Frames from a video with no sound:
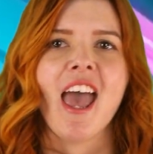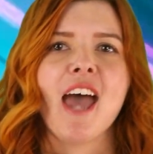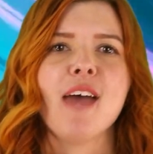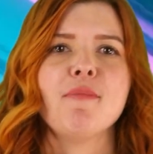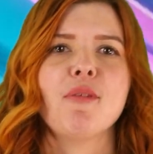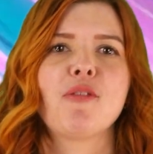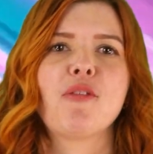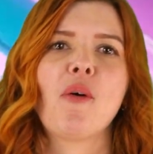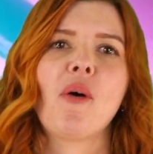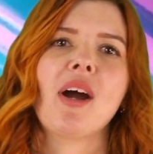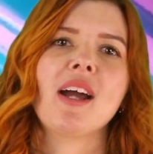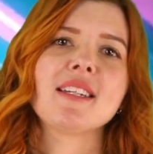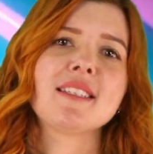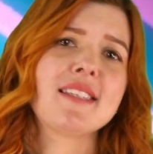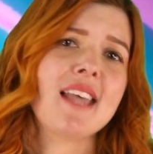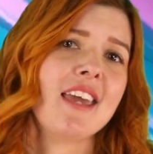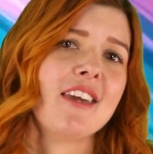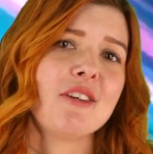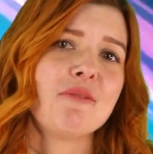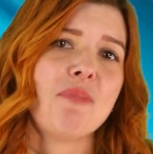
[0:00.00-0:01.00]
And before I
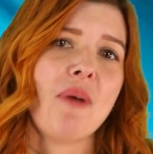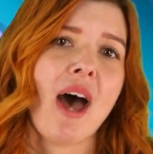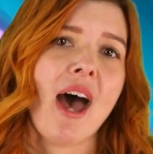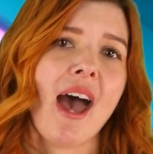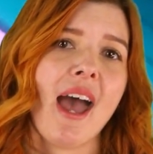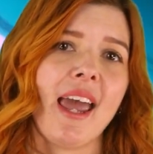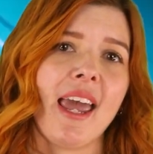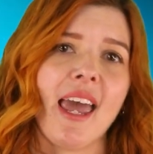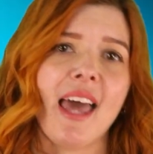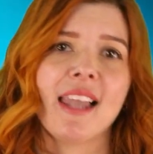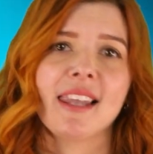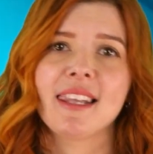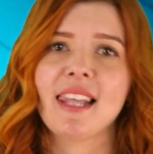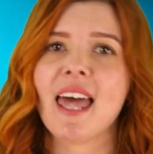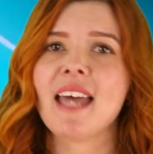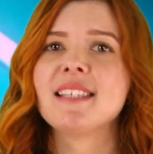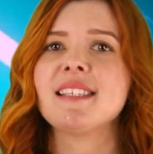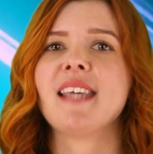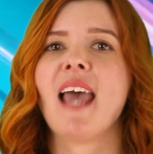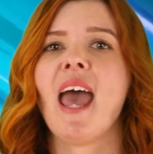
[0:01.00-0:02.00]
say goodbye,
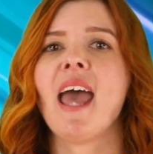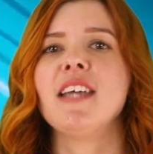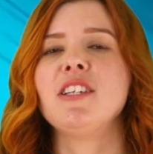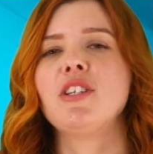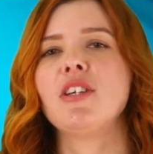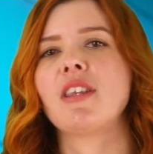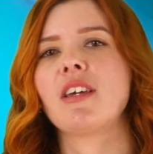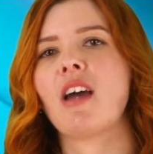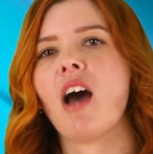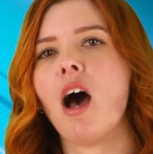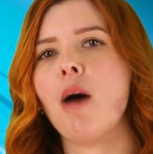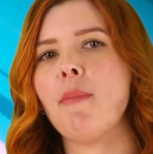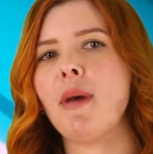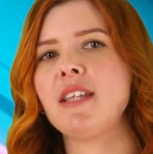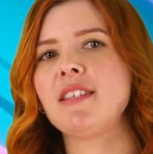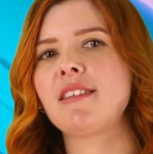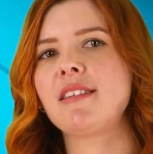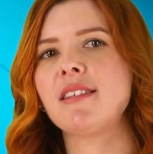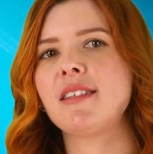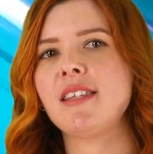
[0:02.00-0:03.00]
let's head to the
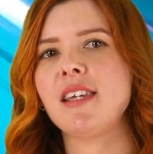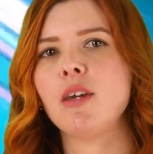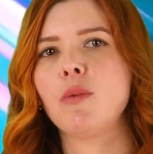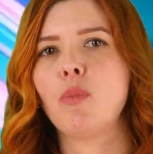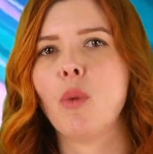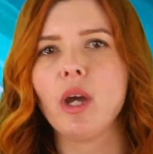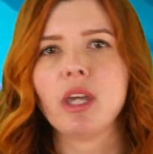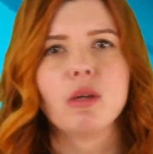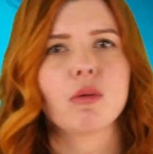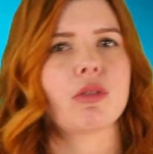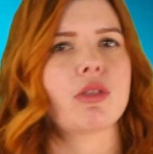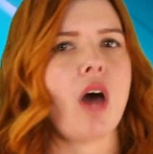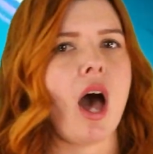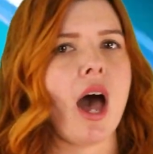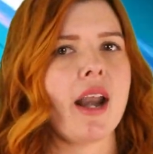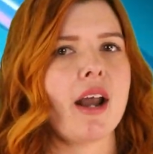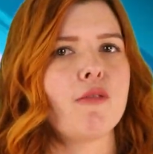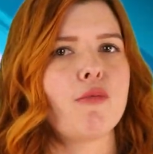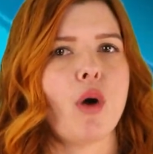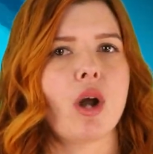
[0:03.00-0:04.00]
comments to see what you
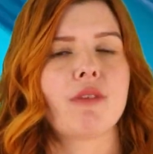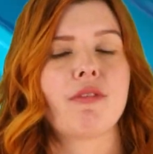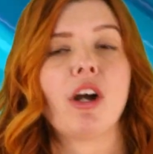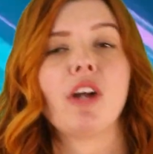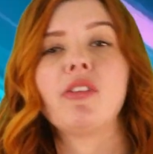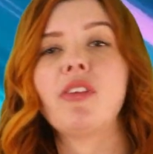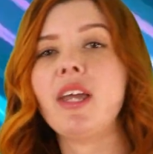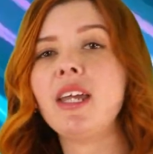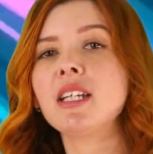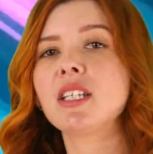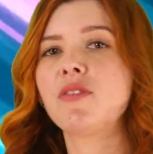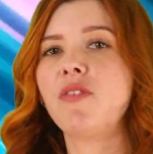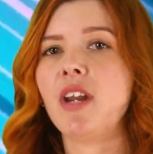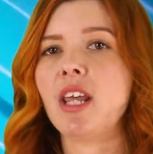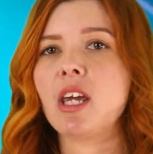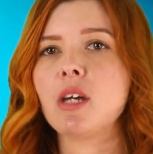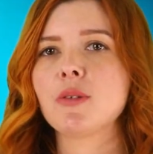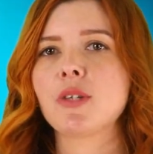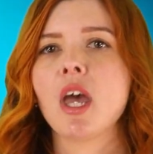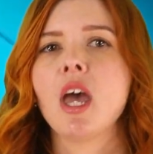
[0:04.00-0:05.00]
thought of one of our latest
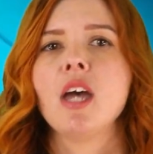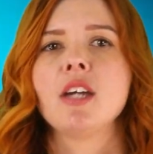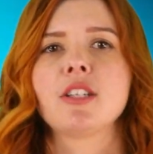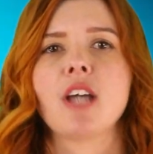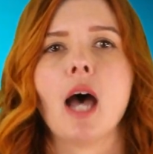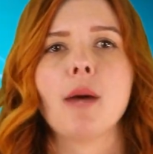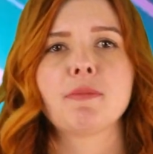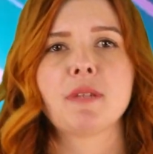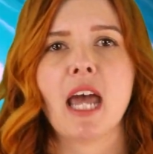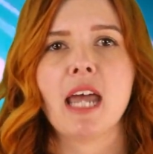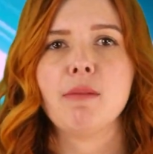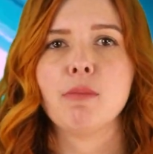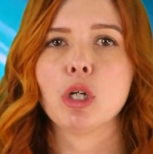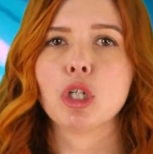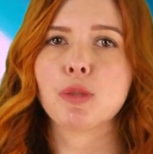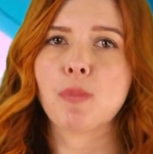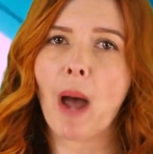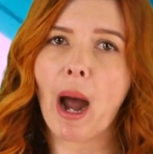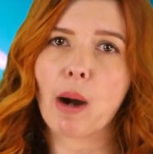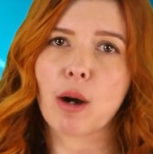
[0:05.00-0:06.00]
videos, Top 10
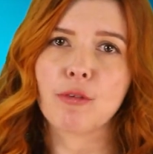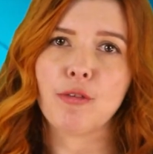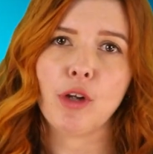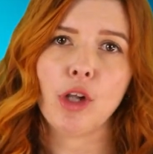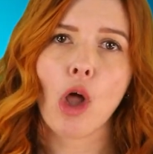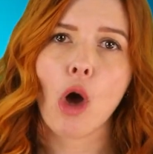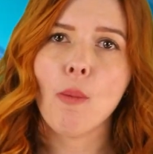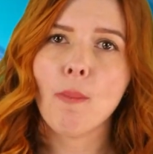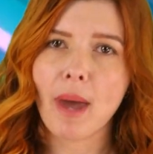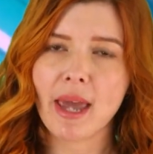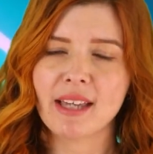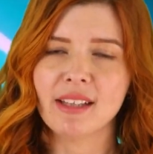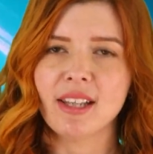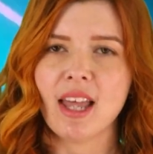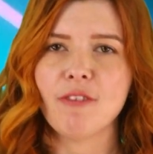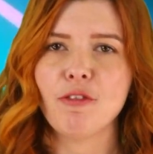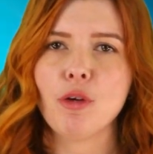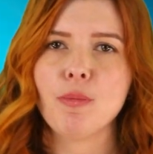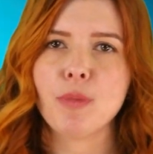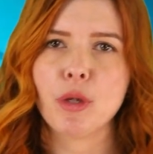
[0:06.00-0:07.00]
Most Powerful Omega
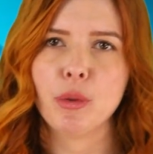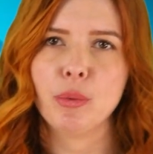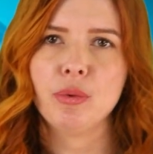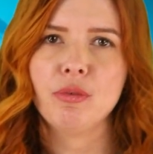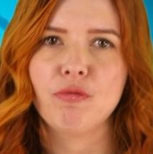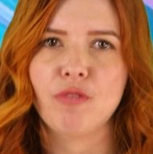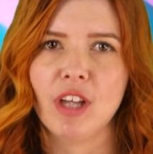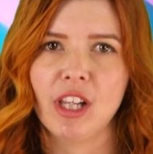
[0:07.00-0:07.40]
Level Mutant